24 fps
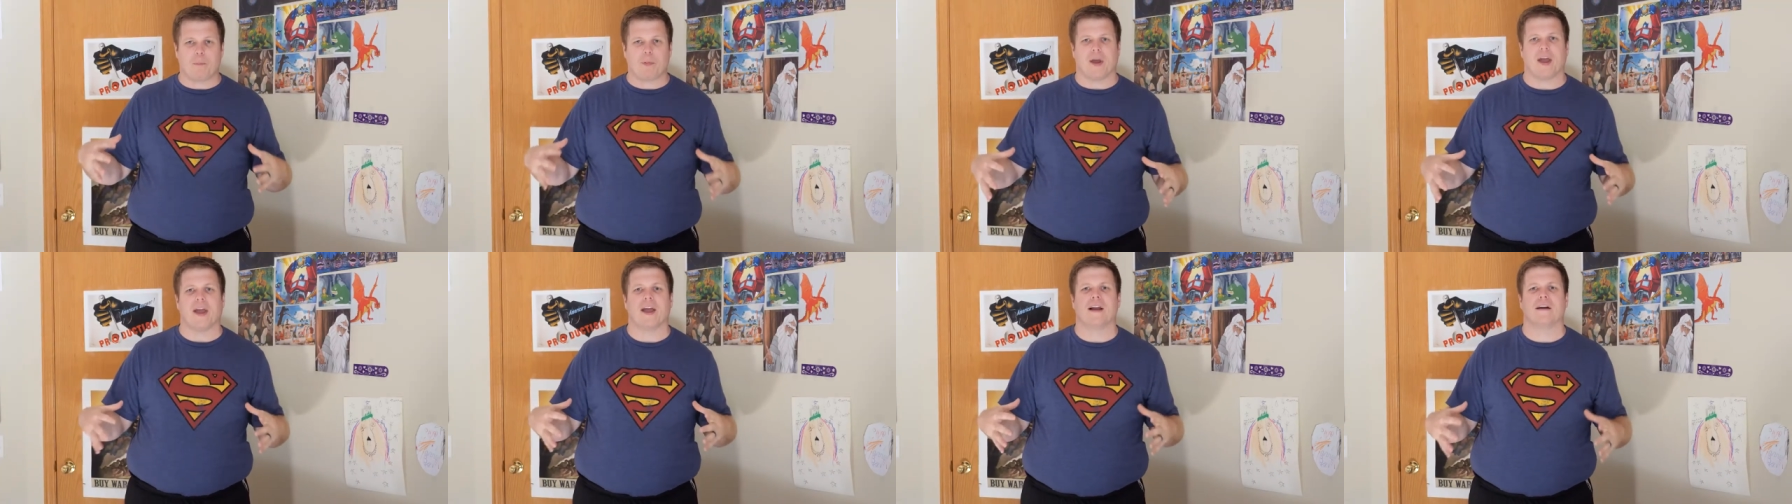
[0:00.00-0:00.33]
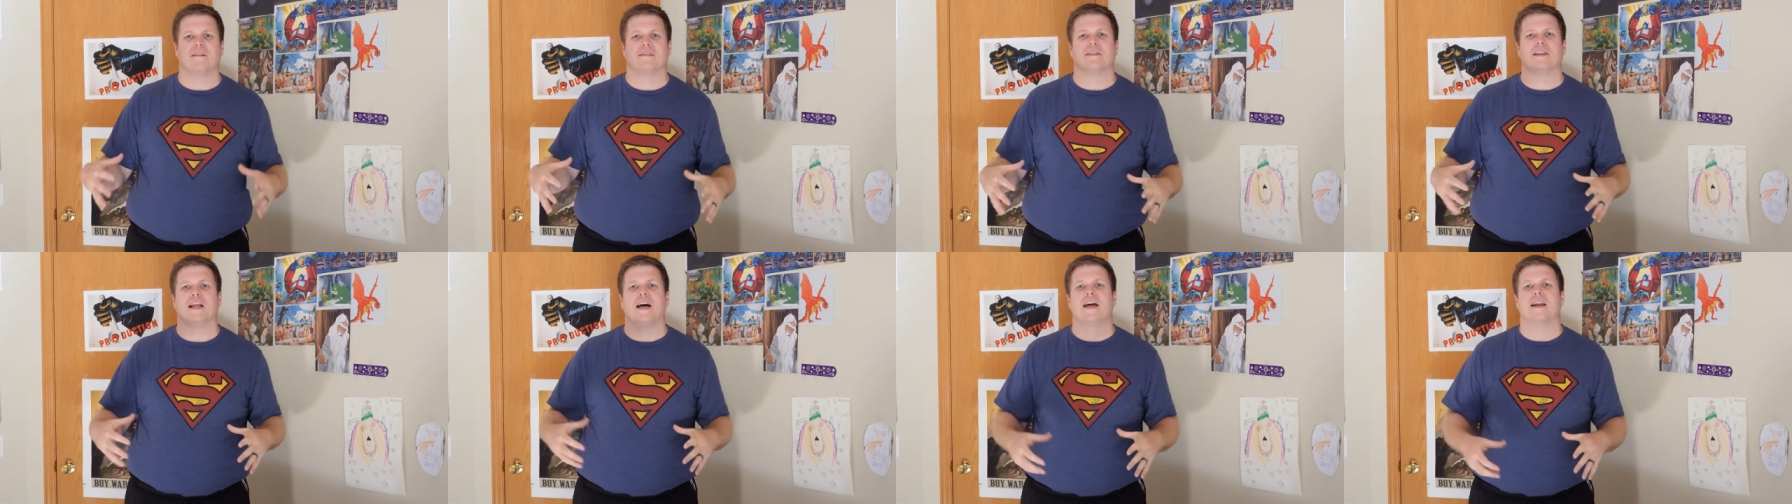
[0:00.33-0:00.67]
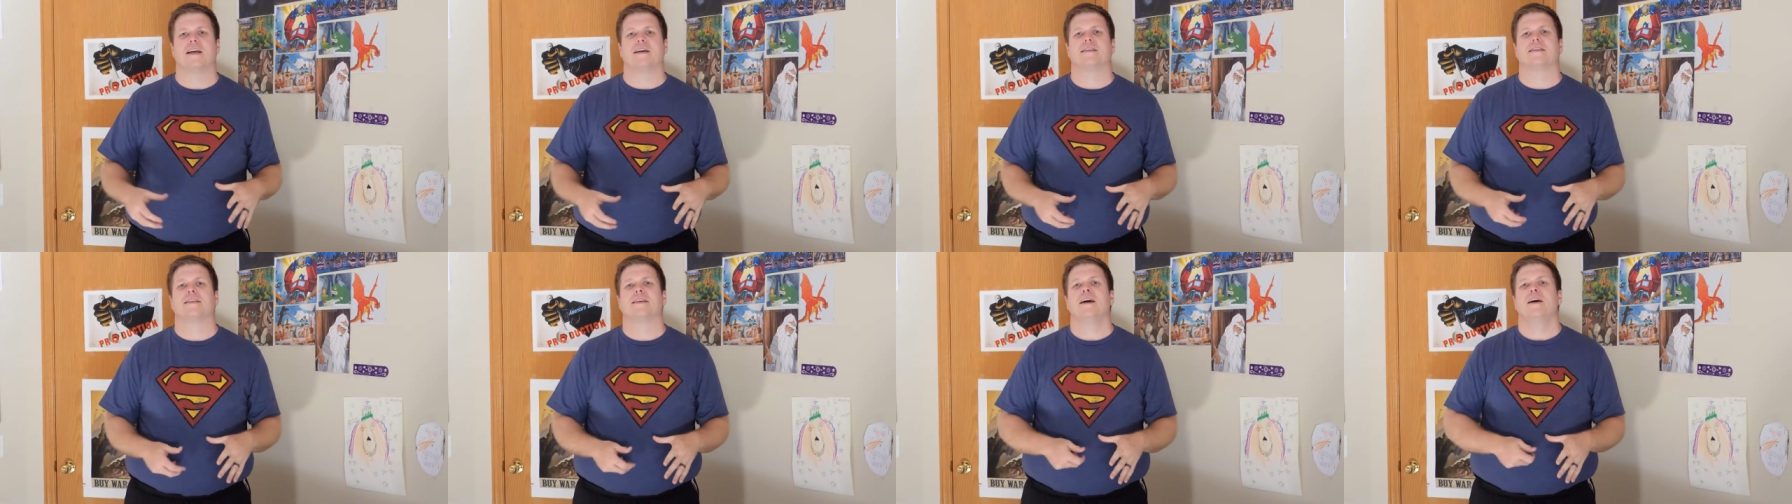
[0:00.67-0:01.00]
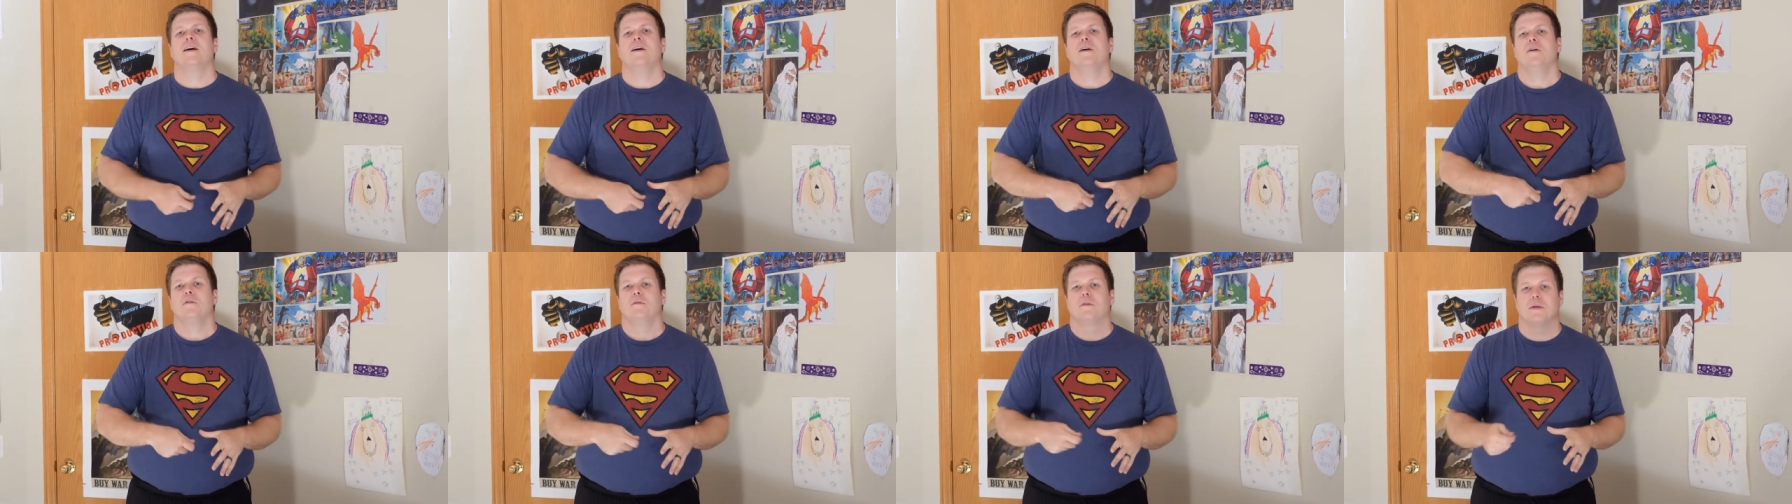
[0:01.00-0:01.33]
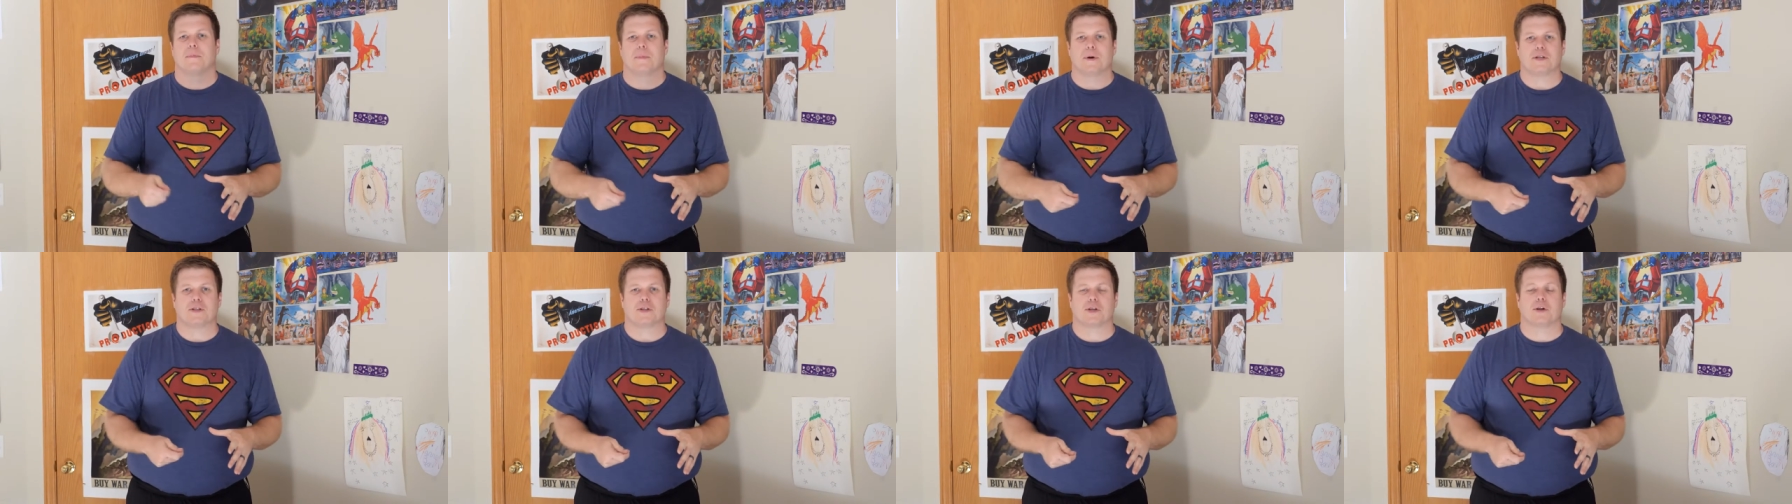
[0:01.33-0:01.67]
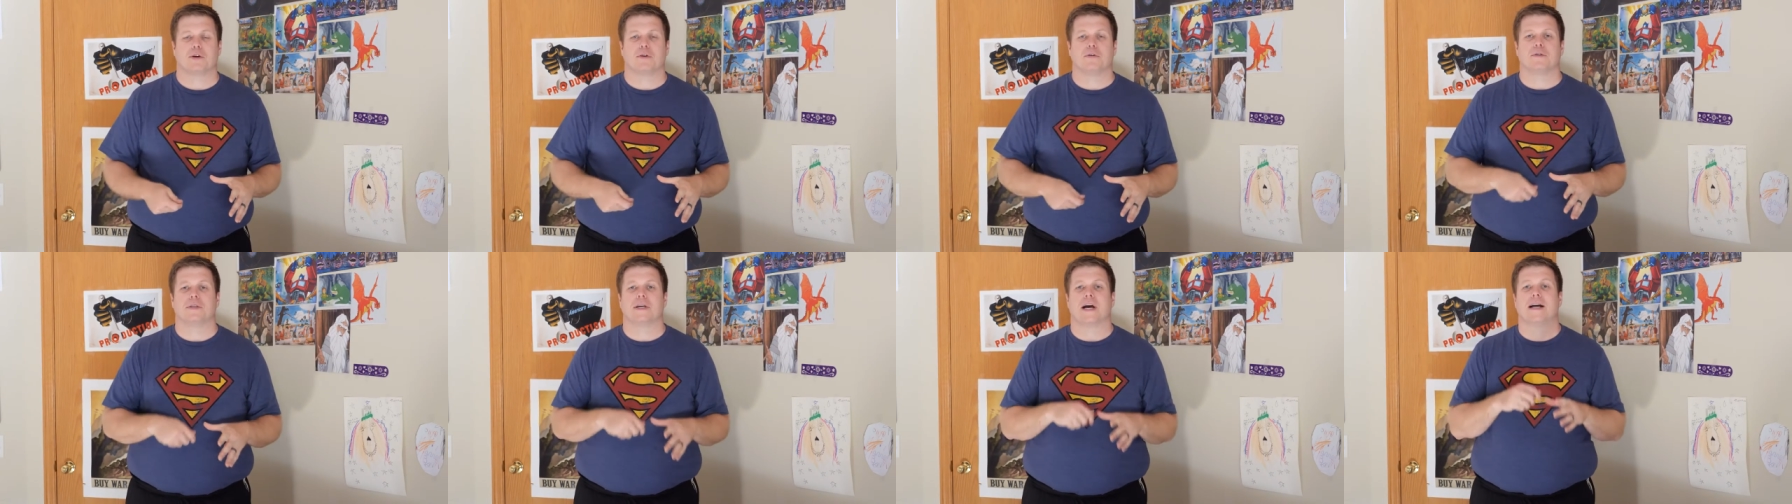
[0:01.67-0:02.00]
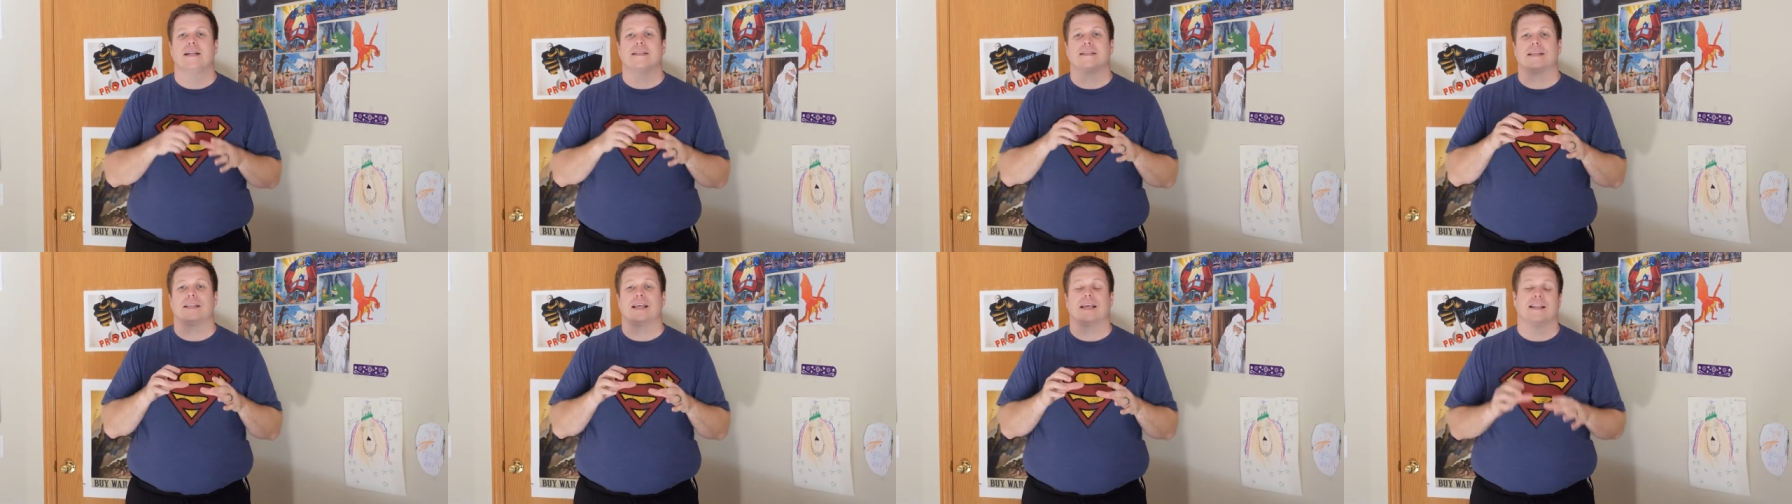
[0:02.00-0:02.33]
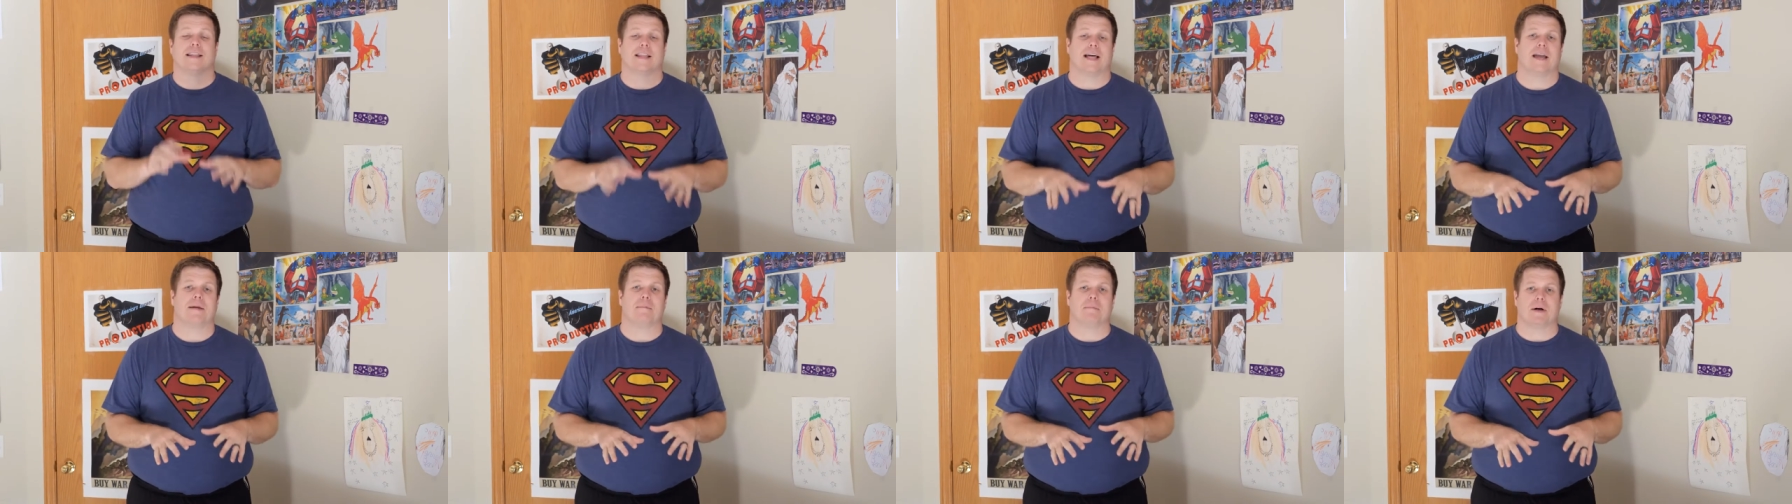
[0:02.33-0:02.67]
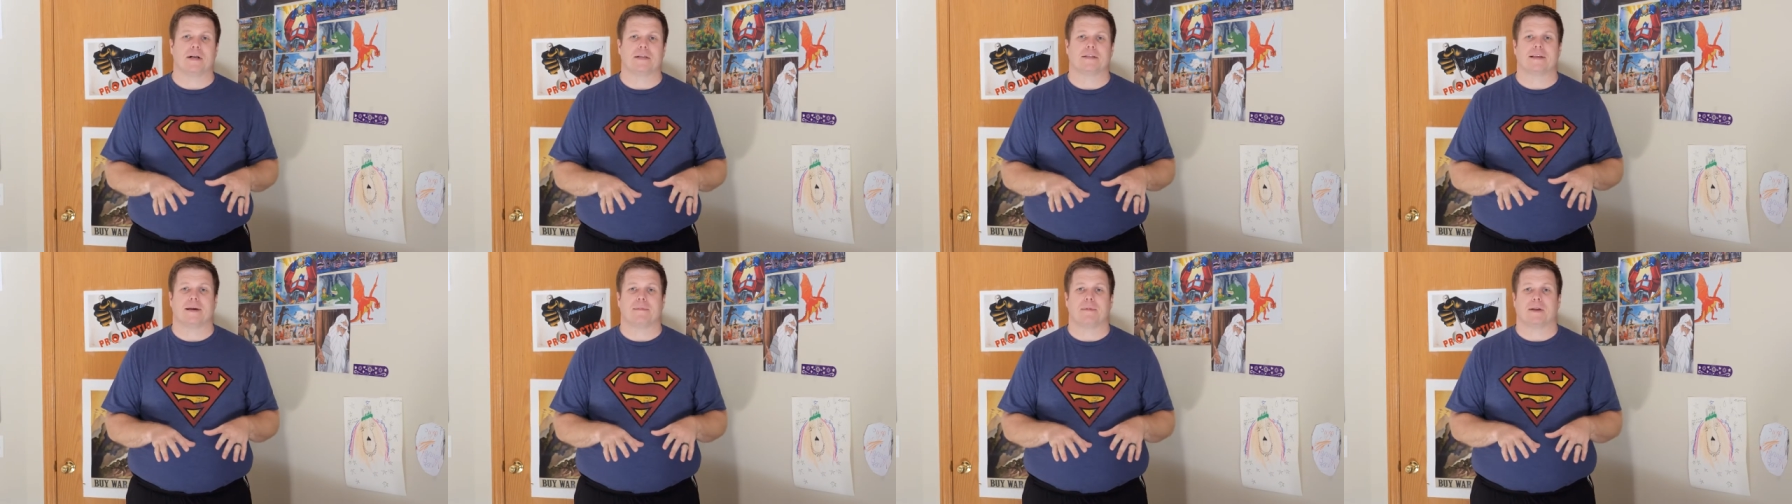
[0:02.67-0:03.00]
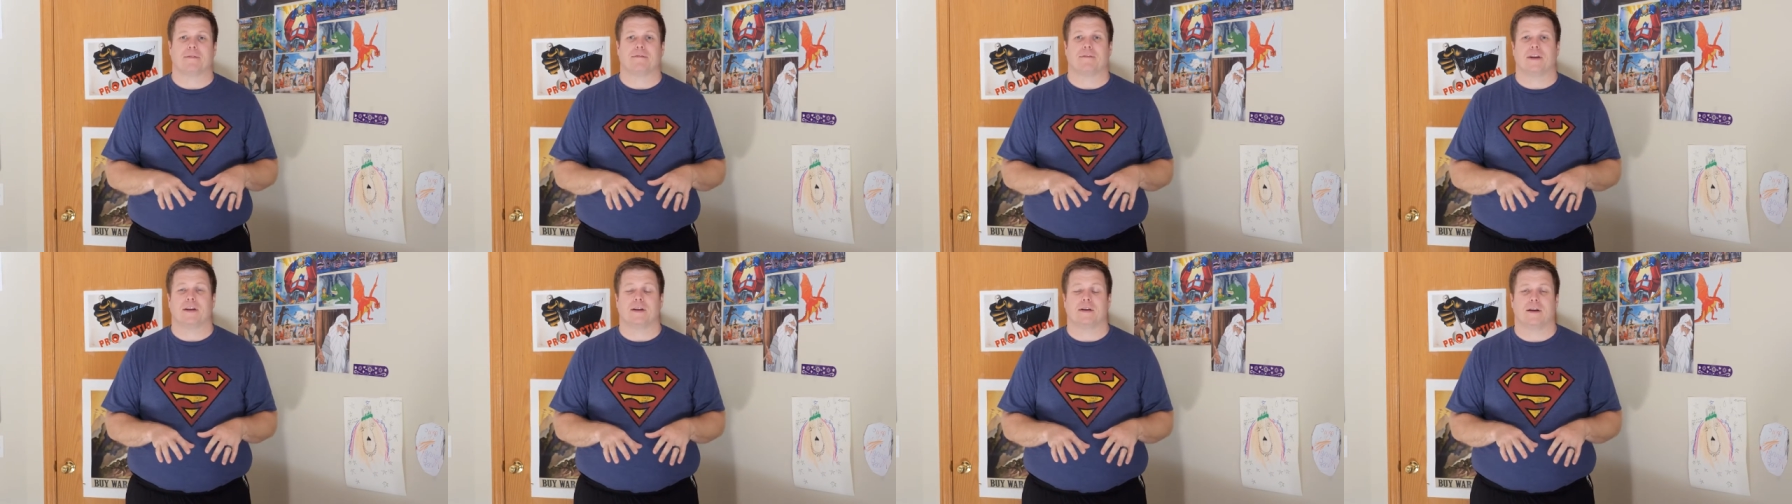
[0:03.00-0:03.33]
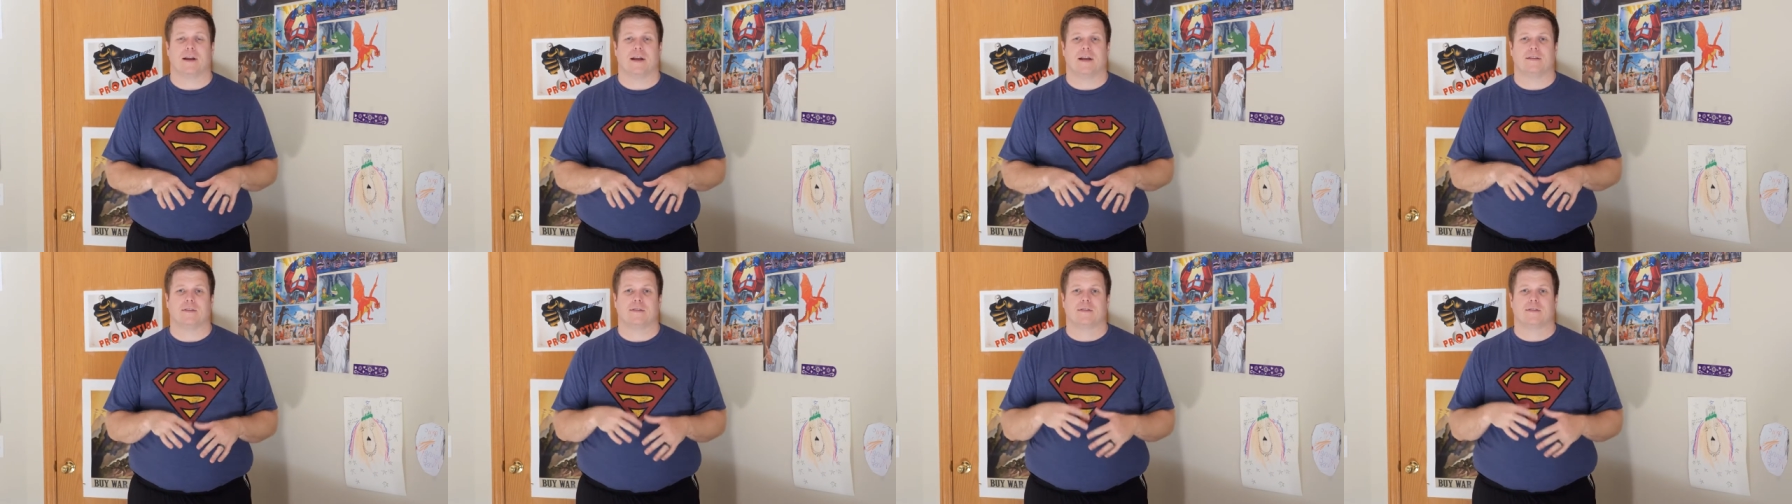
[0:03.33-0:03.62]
bag of lettuce with a bunch of croutons and then a light balsamic vinaigrette.